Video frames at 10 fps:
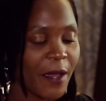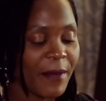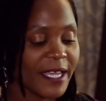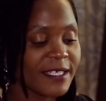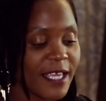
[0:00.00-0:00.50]

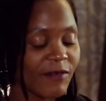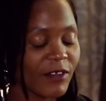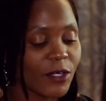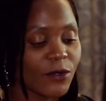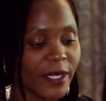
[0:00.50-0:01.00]
my
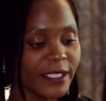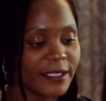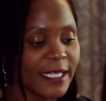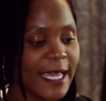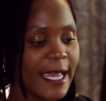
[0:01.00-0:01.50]
saving
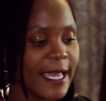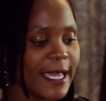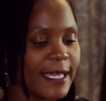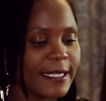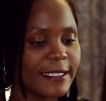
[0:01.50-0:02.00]
grace.
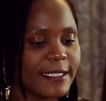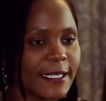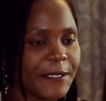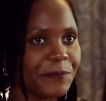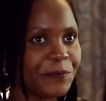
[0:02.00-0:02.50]

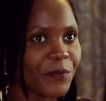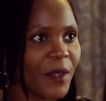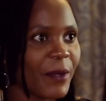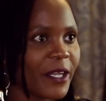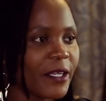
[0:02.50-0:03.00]
And
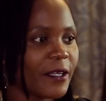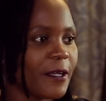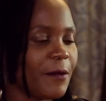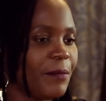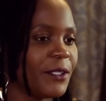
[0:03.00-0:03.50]
but
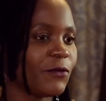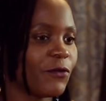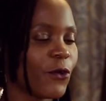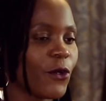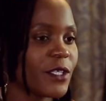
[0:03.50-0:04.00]

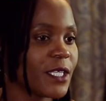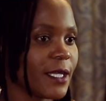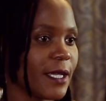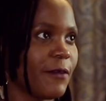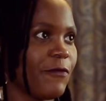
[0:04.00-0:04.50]
of course,
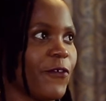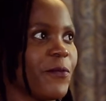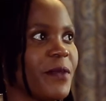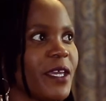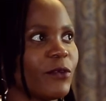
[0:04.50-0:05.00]
for
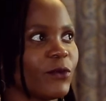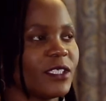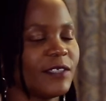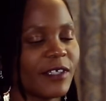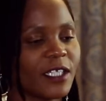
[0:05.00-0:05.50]
me, it
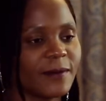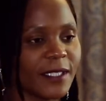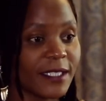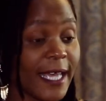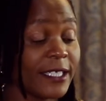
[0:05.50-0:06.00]
was difficult
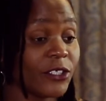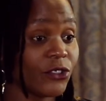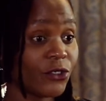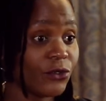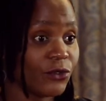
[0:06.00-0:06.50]
because I had to
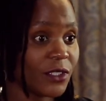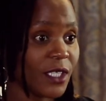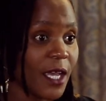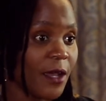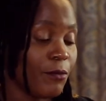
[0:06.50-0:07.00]
choose
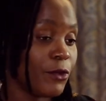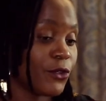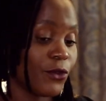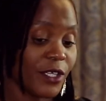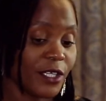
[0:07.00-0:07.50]

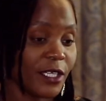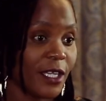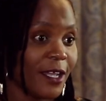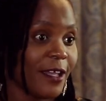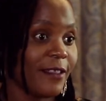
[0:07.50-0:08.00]
between
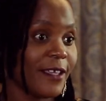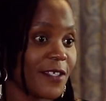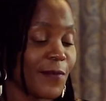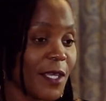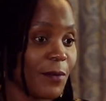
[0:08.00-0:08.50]

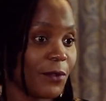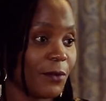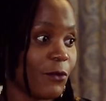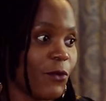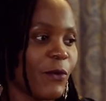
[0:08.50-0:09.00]
these people.
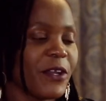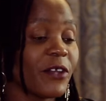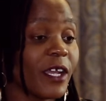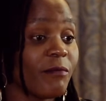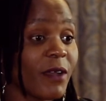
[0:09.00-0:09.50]
When
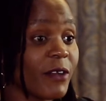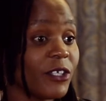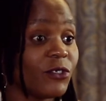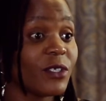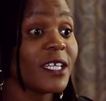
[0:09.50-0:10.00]
you get
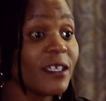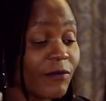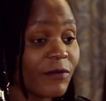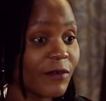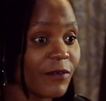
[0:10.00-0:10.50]
married, you
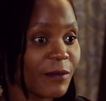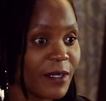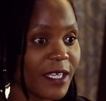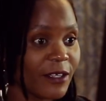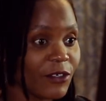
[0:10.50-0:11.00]
leave the
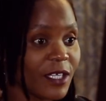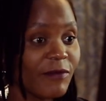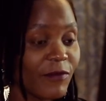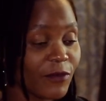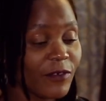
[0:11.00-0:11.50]
family. You
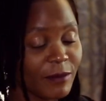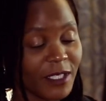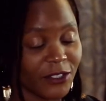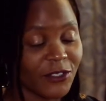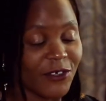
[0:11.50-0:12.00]
leave your
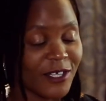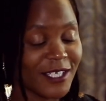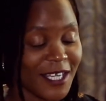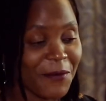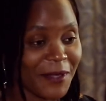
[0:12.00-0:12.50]
family to go and
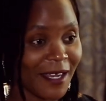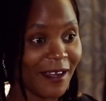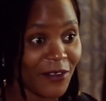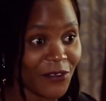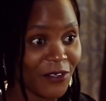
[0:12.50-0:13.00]
stay with
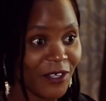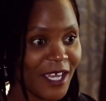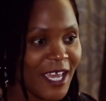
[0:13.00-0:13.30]
another.